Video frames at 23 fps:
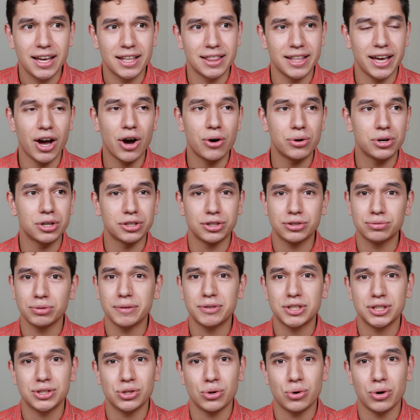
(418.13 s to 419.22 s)
And they own a
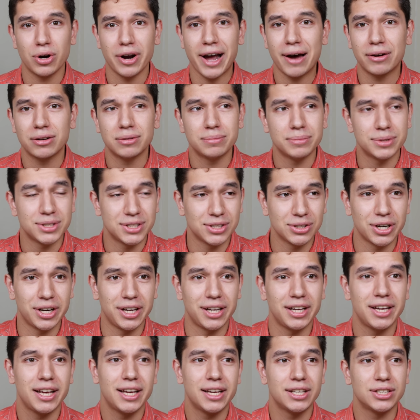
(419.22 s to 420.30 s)
thrift store out in
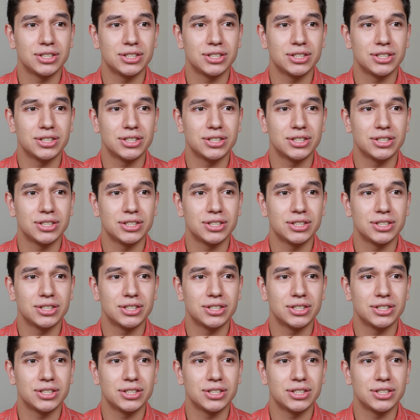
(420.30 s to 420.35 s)
Missouri.